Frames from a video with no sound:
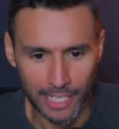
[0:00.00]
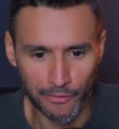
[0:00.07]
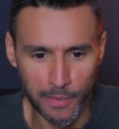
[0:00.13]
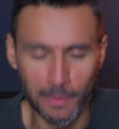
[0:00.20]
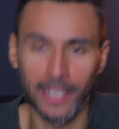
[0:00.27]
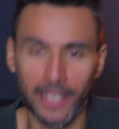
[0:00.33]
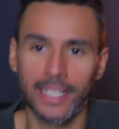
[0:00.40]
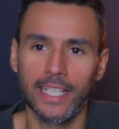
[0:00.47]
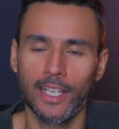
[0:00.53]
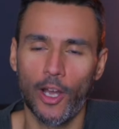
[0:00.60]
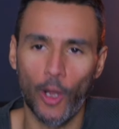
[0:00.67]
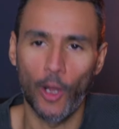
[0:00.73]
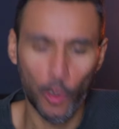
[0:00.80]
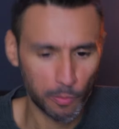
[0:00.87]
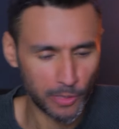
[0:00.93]
Hey
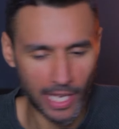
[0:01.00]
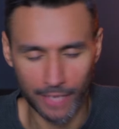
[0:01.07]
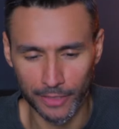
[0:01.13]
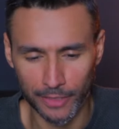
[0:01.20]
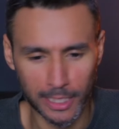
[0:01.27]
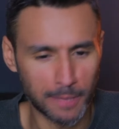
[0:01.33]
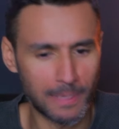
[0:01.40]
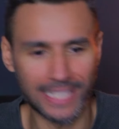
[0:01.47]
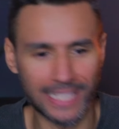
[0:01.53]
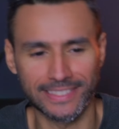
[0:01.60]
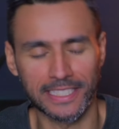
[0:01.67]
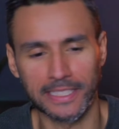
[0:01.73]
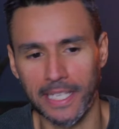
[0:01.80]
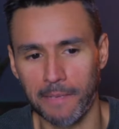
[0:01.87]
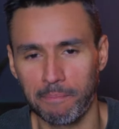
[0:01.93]
everybody, hope you're having an
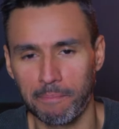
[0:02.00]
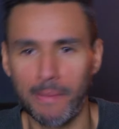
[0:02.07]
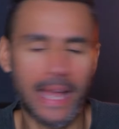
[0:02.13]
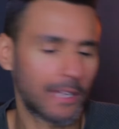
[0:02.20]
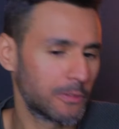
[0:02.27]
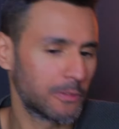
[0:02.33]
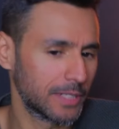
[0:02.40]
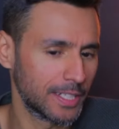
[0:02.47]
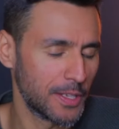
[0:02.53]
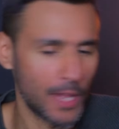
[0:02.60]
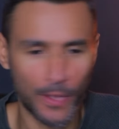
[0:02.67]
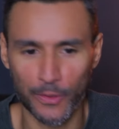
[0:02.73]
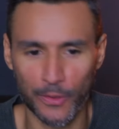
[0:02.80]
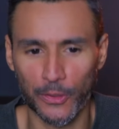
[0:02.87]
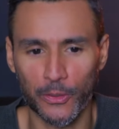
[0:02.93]
amazing day. Back
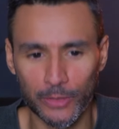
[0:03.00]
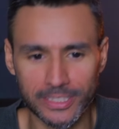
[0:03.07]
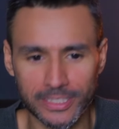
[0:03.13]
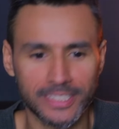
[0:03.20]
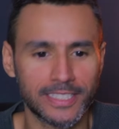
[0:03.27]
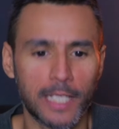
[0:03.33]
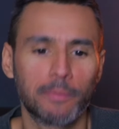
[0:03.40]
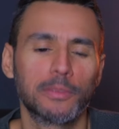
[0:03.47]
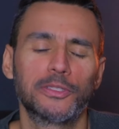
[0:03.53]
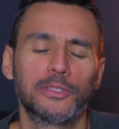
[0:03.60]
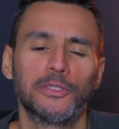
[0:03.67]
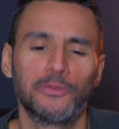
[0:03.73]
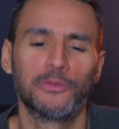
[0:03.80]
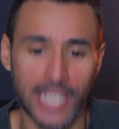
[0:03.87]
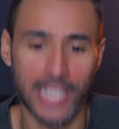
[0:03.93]
with another Chris
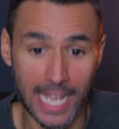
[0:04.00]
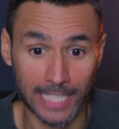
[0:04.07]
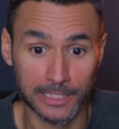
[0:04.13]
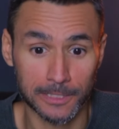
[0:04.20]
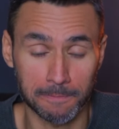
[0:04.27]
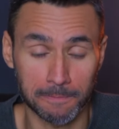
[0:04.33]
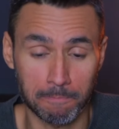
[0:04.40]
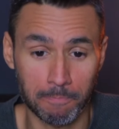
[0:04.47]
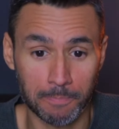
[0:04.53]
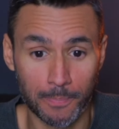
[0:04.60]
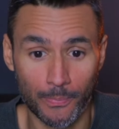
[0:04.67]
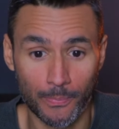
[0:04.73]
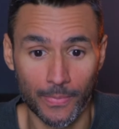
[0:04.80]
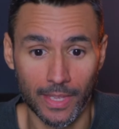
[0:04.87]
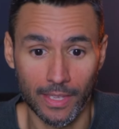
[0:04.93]
Stapleton
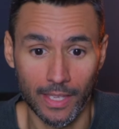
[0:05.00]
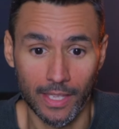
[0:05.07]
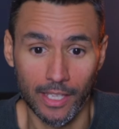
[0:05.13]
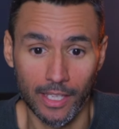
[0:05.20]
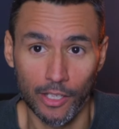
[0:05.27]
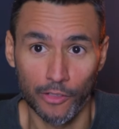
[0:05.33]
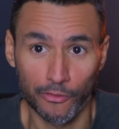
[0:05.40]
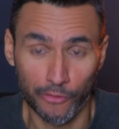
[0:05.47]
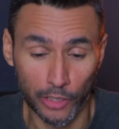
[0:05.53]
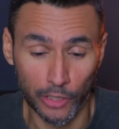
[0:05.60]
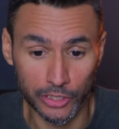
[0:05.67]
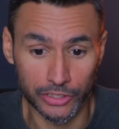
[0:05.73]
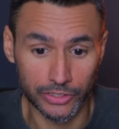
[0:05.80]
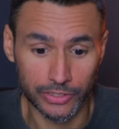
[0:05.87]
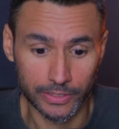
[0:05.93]
reaction.
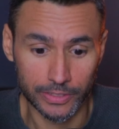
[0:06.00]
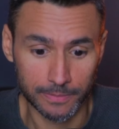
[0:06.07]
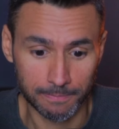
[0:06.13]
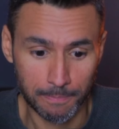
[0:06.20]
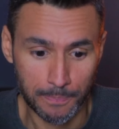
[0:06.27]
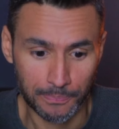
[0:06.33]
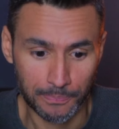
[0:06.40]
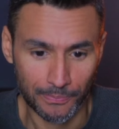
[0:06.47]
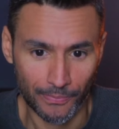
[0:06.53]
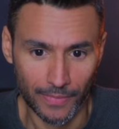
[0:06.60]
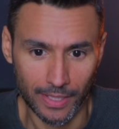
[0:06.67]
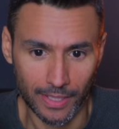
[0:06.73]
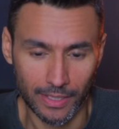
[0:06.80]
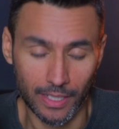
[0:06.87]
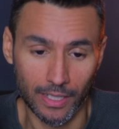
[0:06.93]
First,
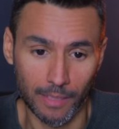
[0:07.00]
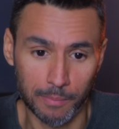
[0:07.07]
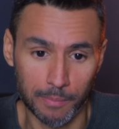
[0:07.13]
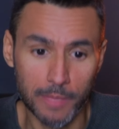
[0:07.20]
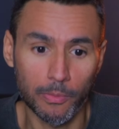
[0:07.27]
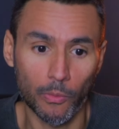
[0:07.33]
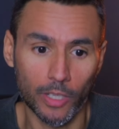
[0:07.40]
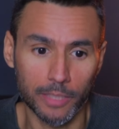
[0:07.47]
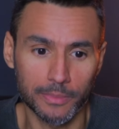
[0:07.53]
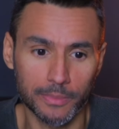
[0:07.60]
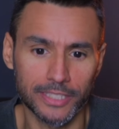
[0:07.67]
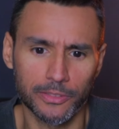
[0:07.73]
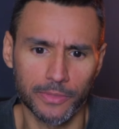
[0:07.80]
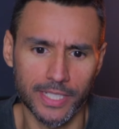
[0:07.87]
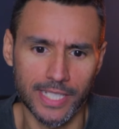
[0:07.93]
people
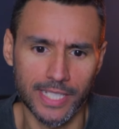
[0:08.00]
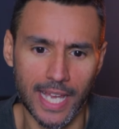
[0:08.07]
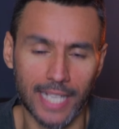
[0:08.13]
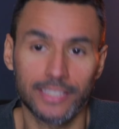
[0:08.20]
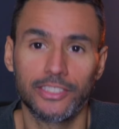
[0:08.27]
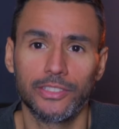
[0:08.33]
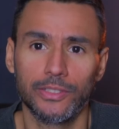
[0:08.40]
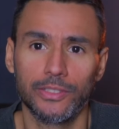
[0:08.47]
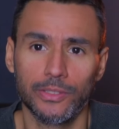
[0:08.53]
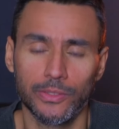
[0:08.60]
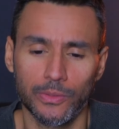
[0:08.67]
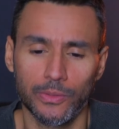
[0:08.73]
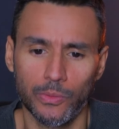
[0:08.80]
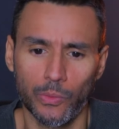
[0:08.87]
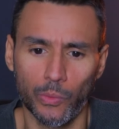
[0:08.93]
wanted me to react
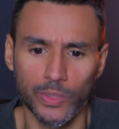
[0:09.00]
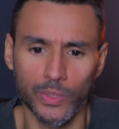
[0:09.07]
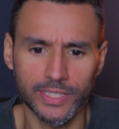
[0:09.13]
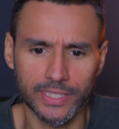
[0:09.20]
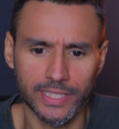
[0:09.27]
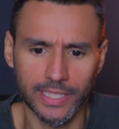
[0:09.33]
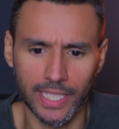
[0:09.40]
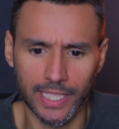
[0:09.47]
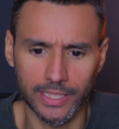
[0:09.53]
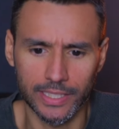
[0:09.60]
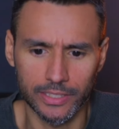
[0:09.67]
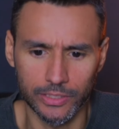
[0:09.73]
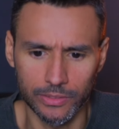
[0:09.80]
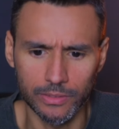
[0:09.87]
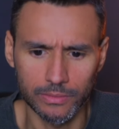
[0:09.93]
to
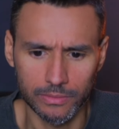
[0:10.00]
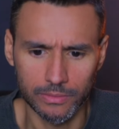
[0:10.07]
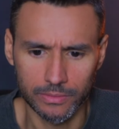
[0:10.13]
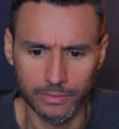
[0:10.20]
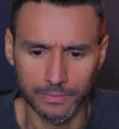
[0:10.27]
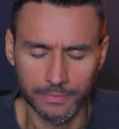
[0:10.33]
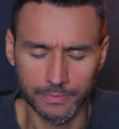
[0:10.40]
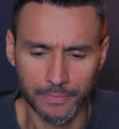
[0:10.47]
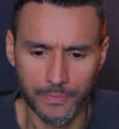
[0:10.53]
Whiskey and You.